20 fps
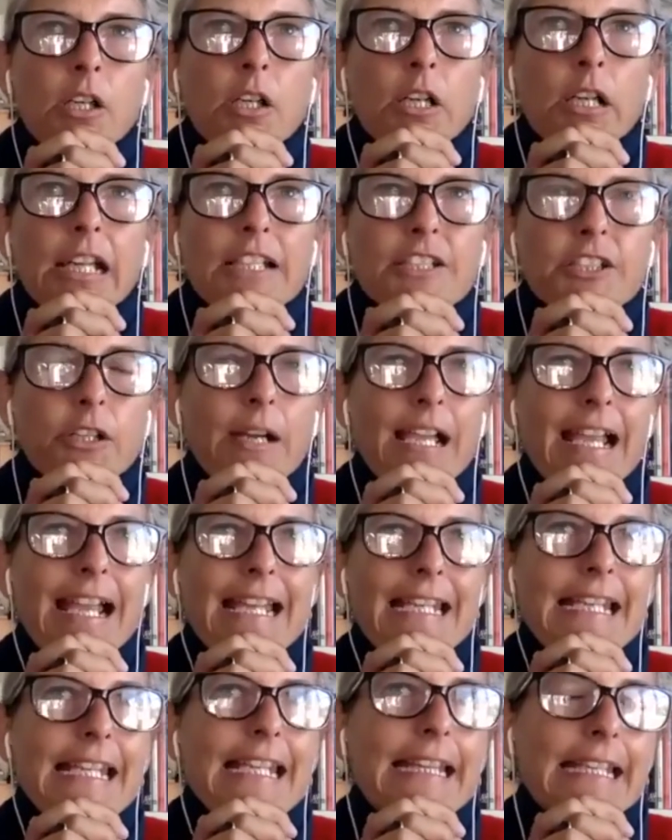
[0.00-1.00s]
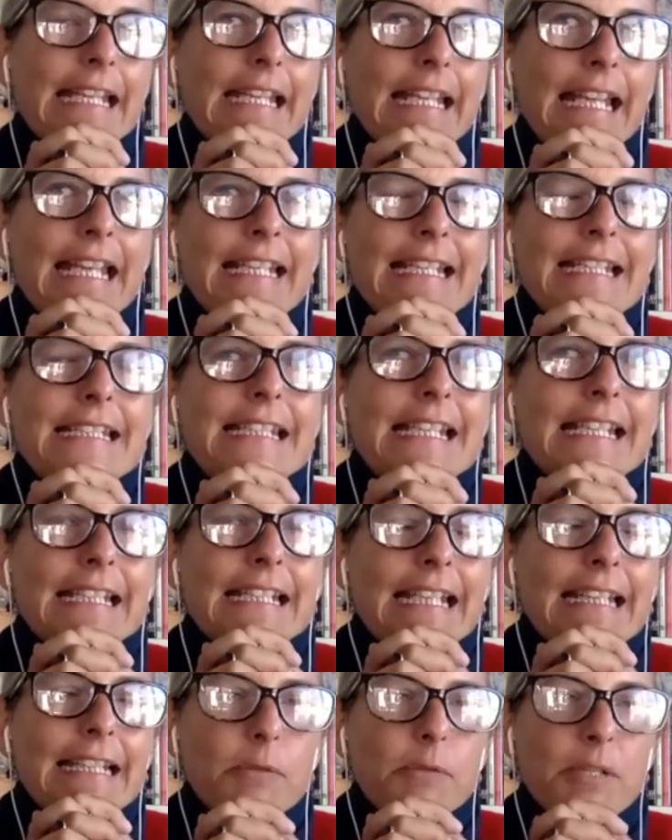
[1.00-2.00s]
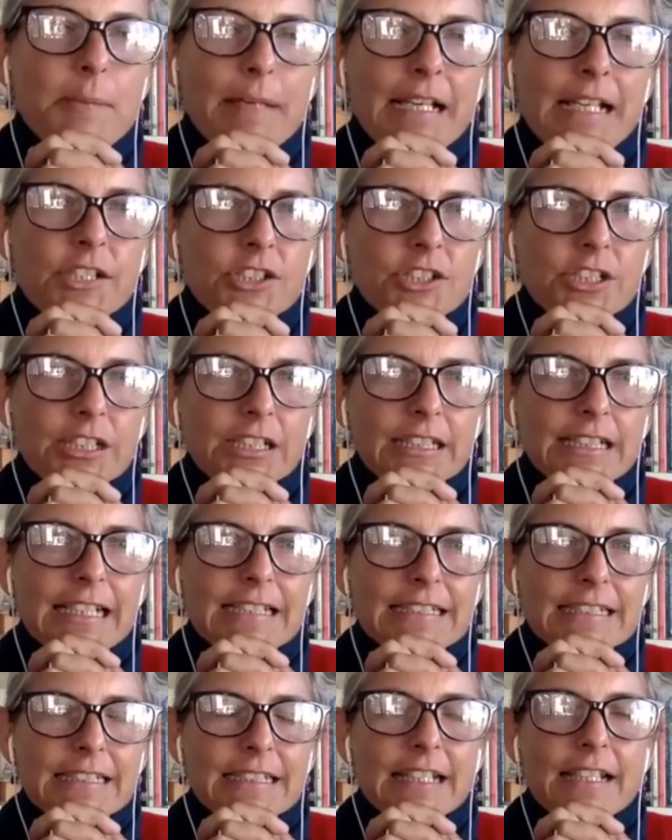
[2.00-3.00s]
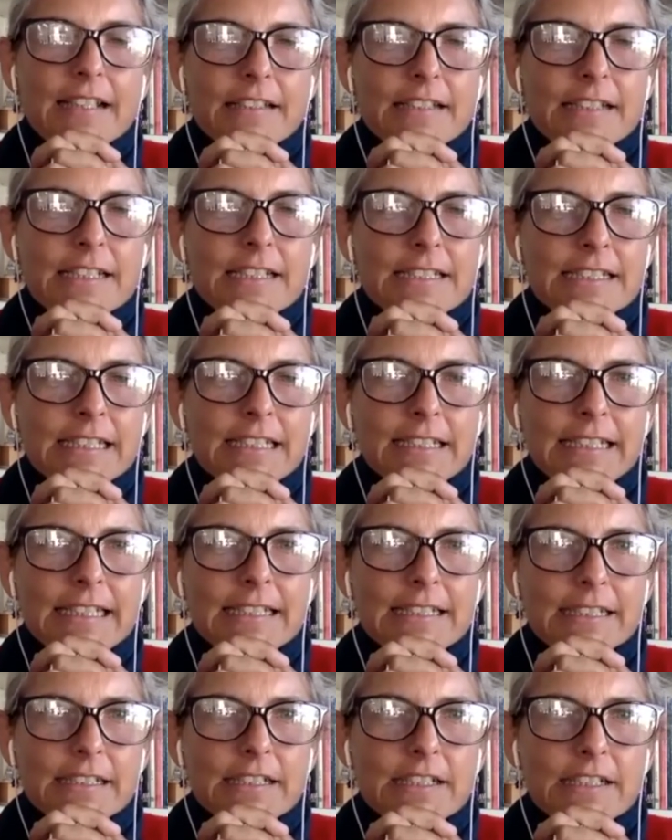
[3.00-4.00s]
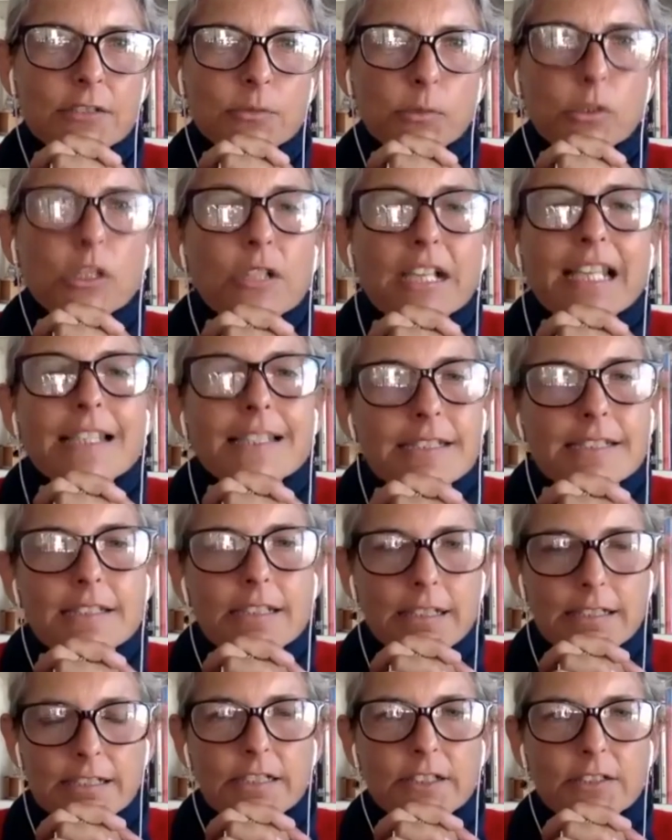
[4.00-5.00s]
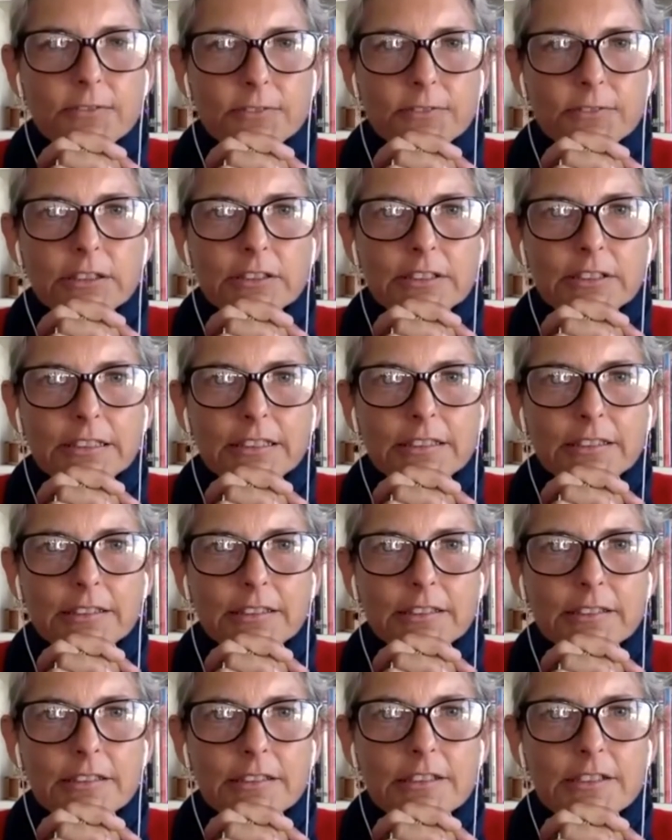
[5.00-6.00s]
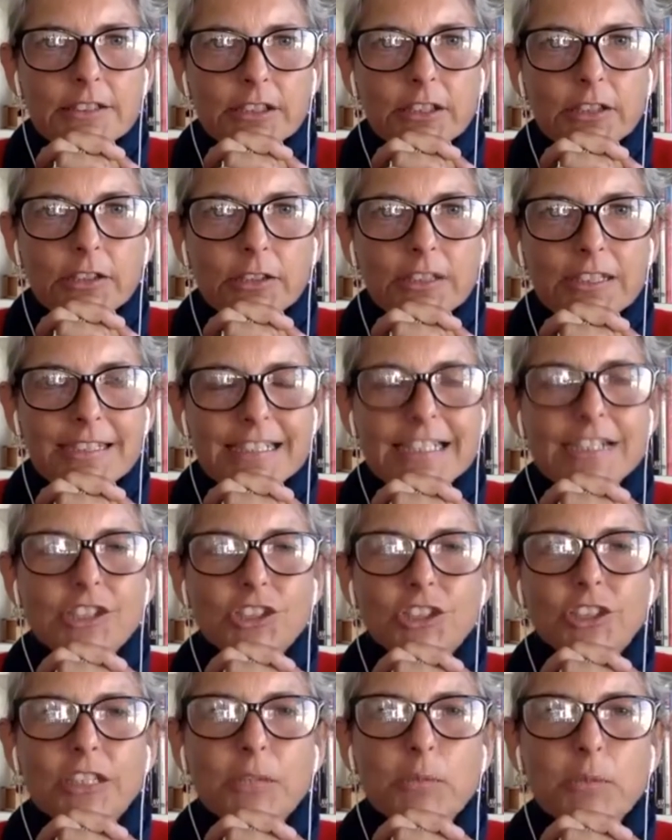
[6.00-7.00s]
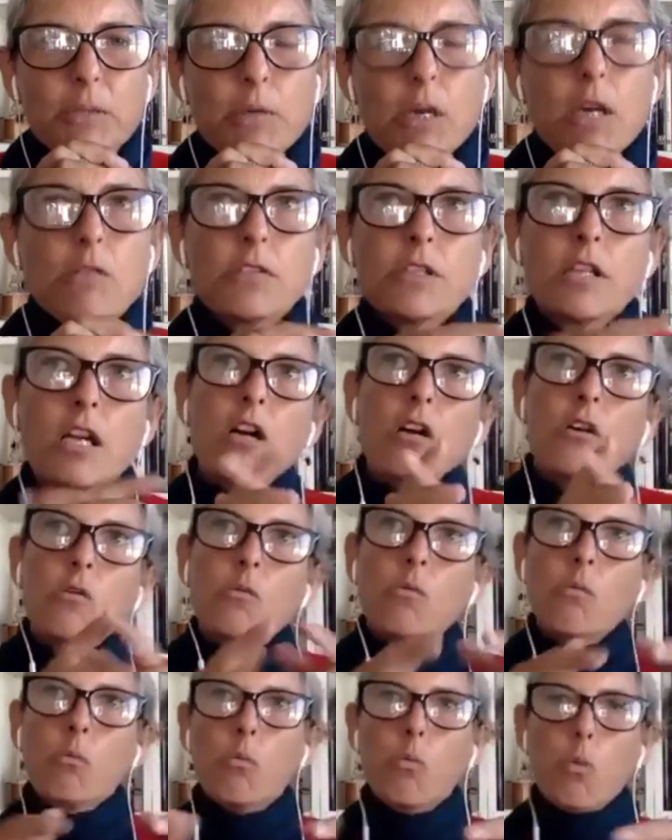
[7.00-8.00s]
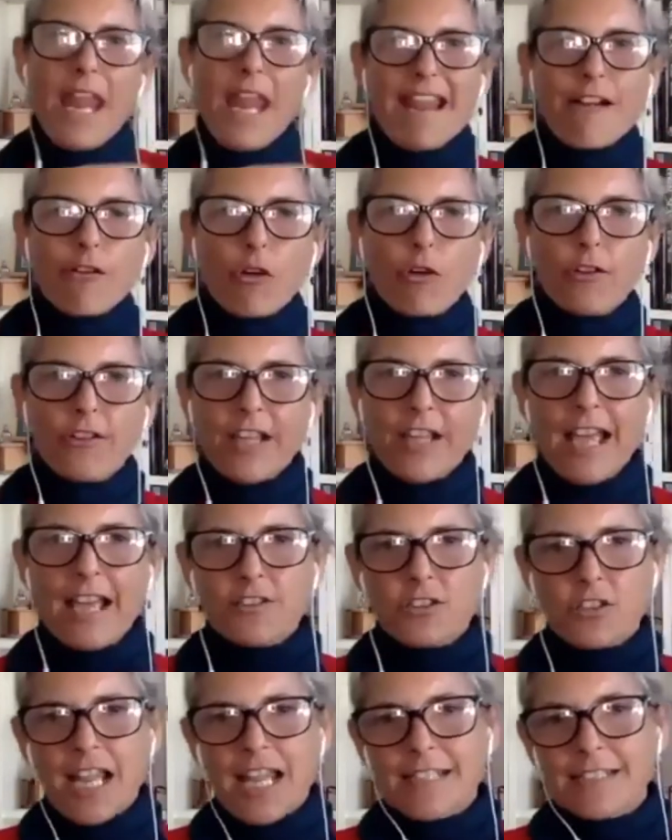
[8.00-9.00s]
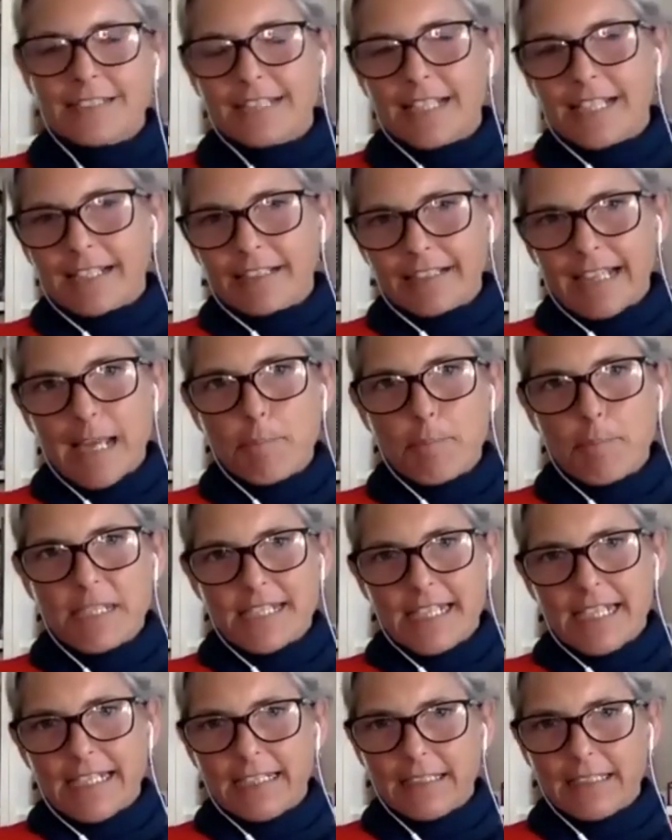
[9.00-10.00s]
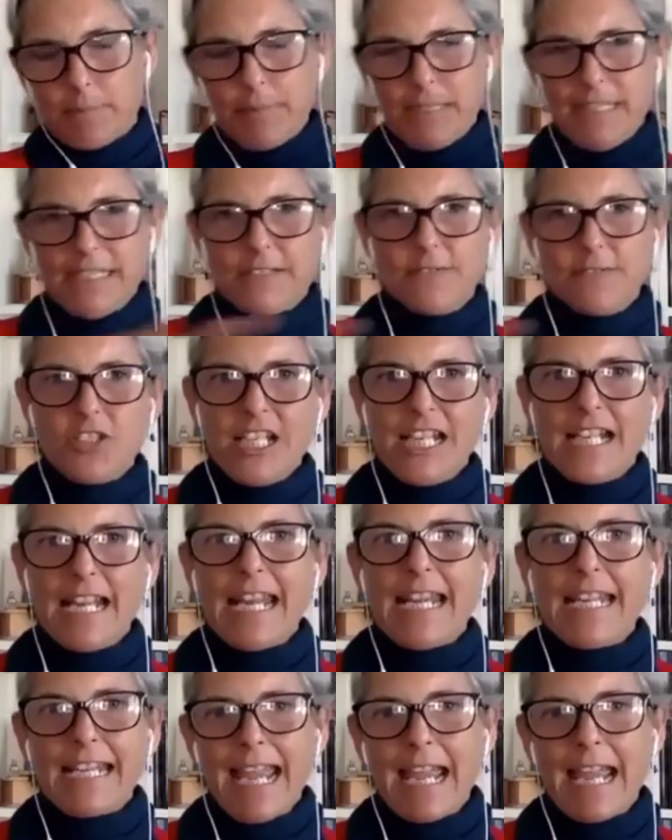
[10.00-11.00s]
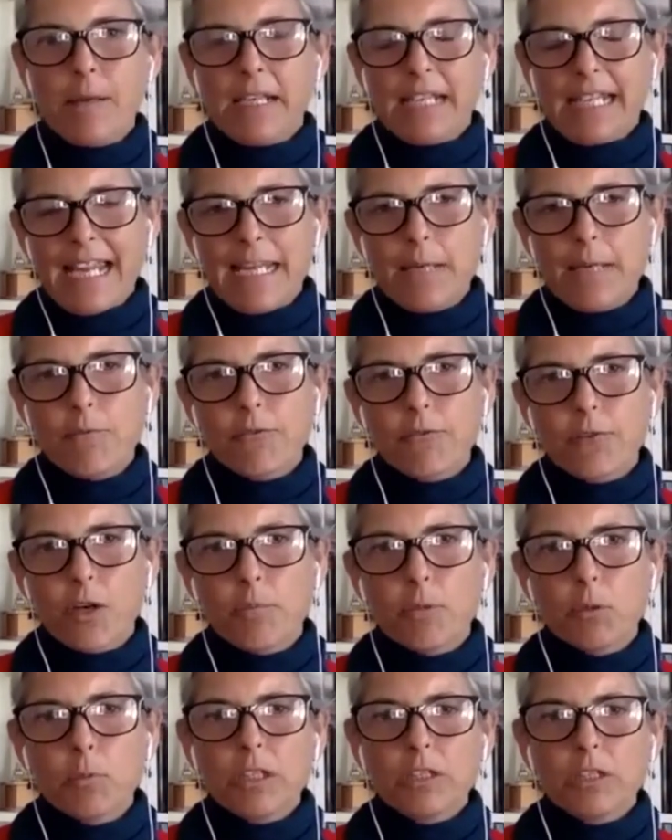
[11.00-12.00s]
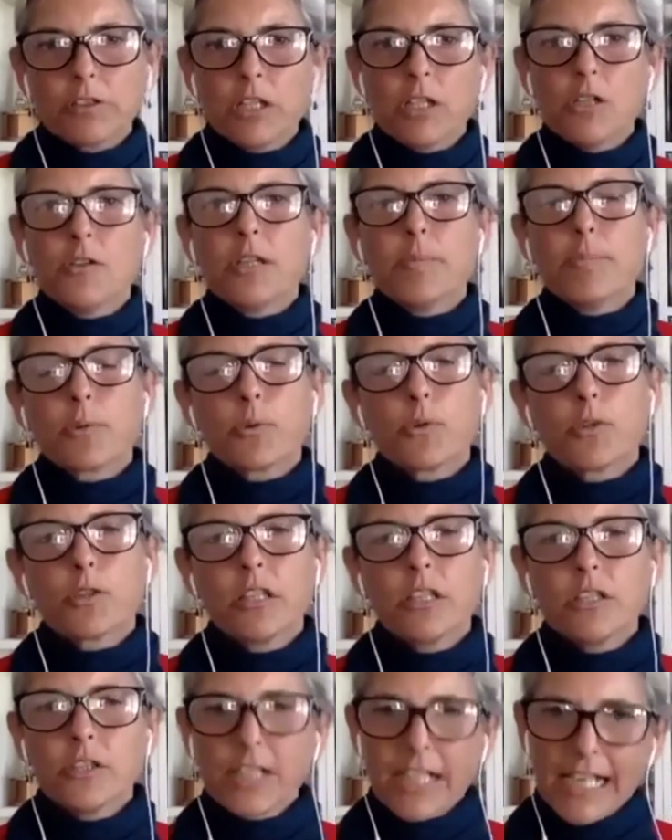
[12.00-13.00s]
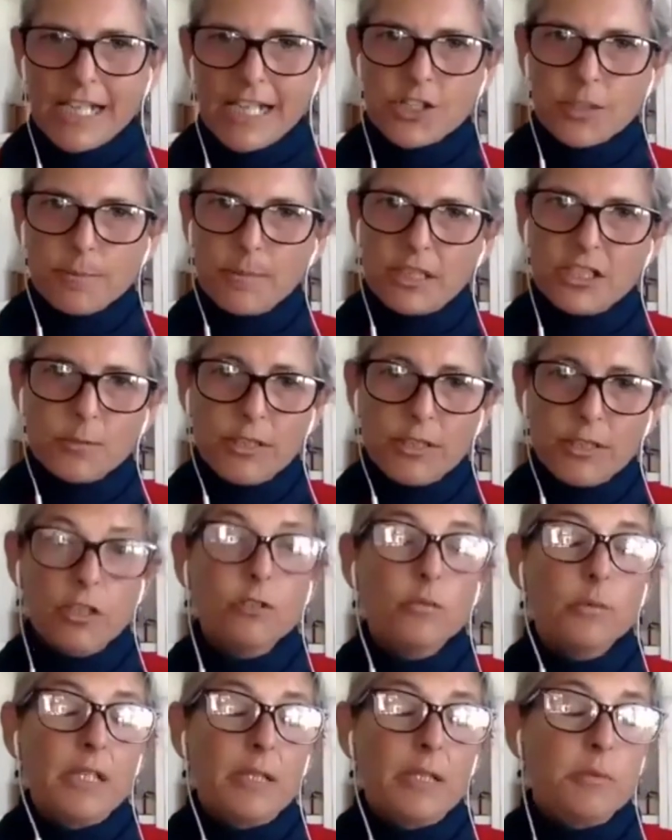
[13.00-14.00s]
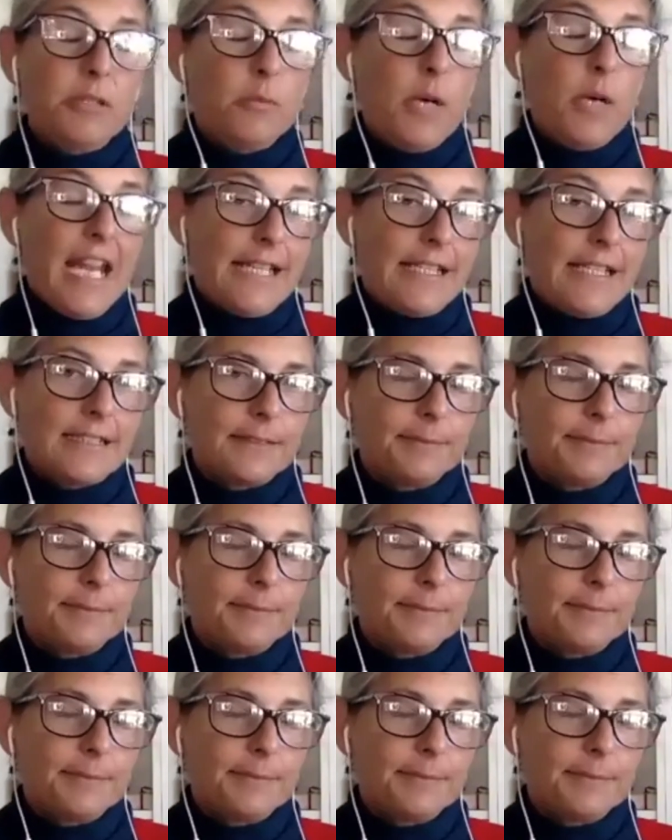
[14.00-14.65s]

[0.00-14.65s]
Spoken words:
So any DNA that we manage to collect in that 30 liters will get stuck to the filter. So essentially we won't know where on that transect that particular piece of DNA came from, but we'll know the broad location because we know where we went.